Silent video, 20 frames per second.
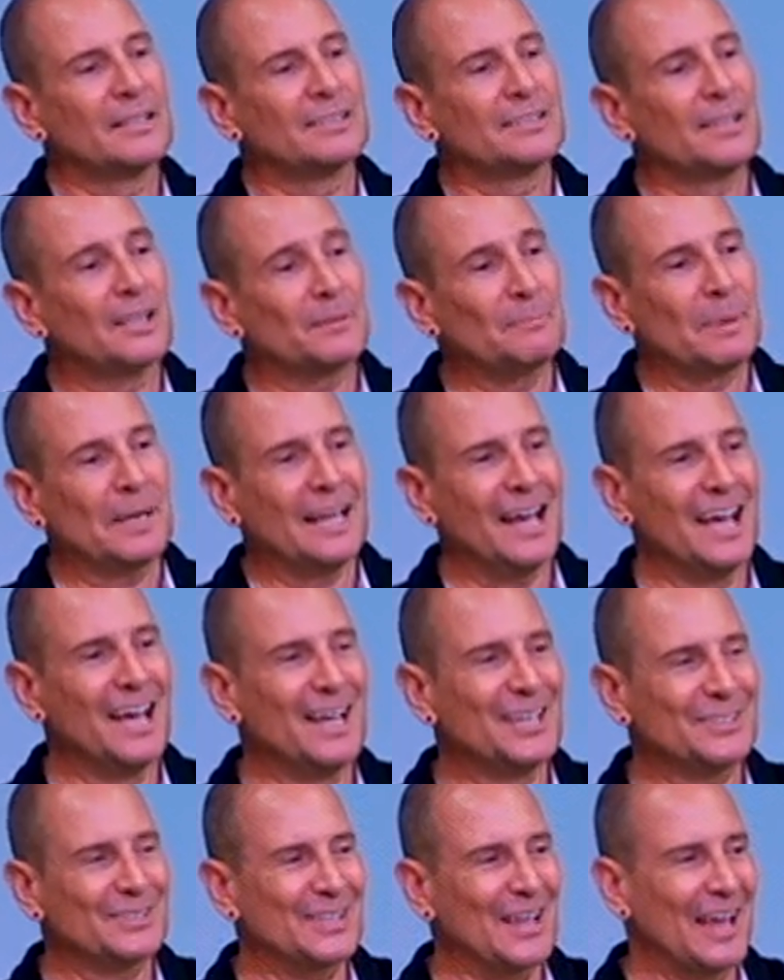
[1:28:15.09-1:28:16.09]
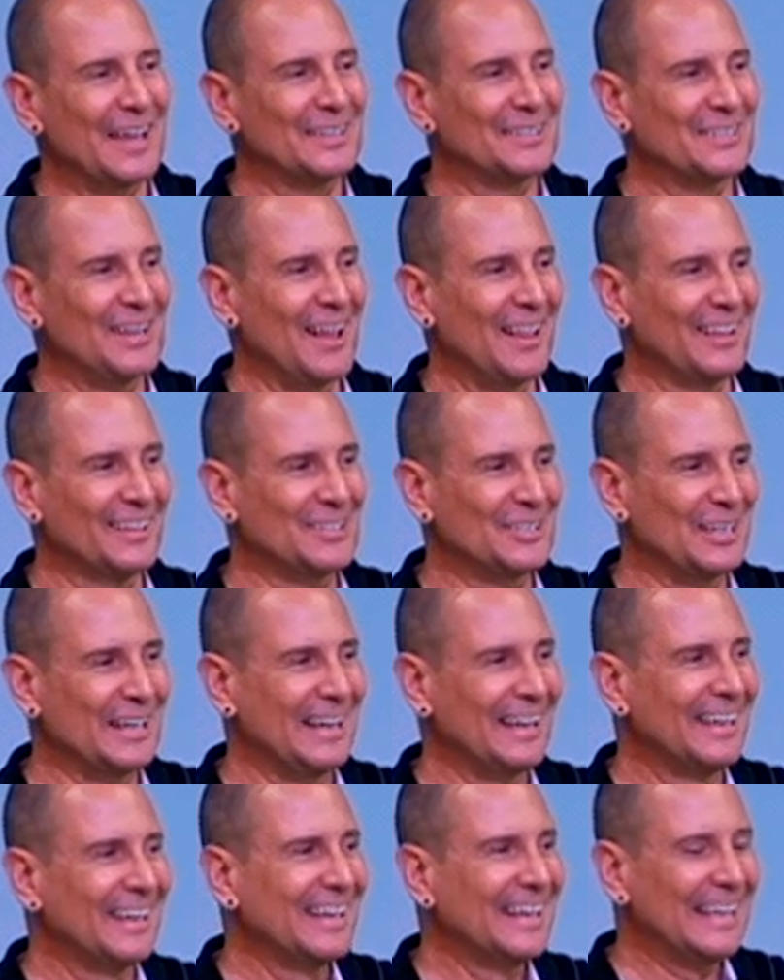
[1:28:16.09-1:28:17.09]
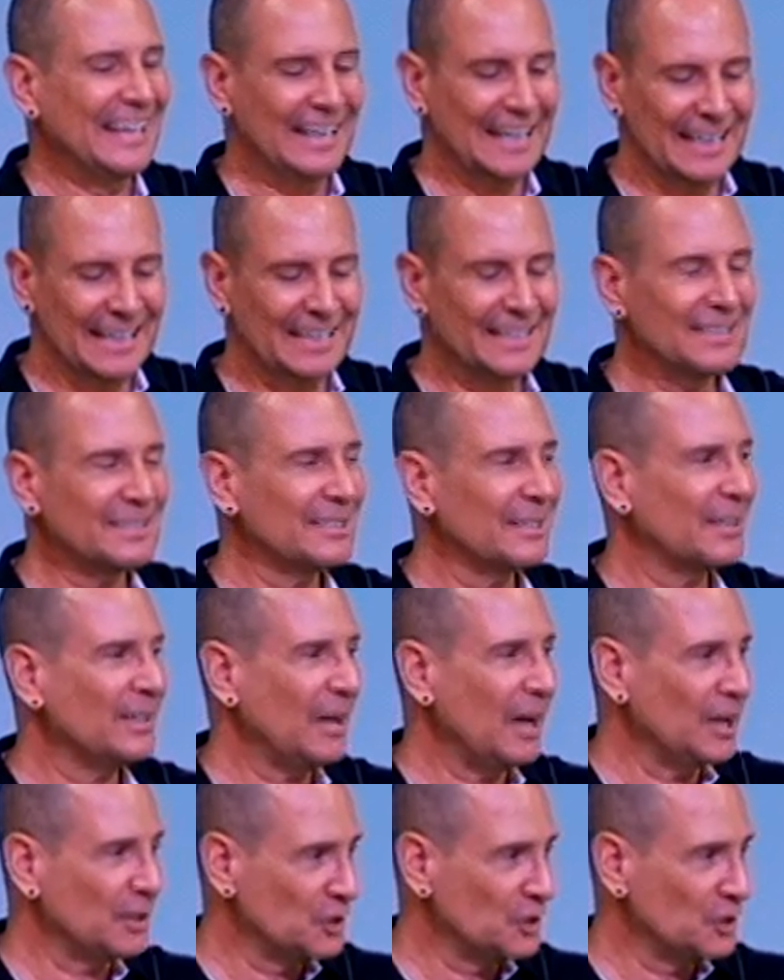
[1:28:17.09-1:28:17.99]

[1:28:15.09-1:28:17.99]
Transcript: because Scientology is a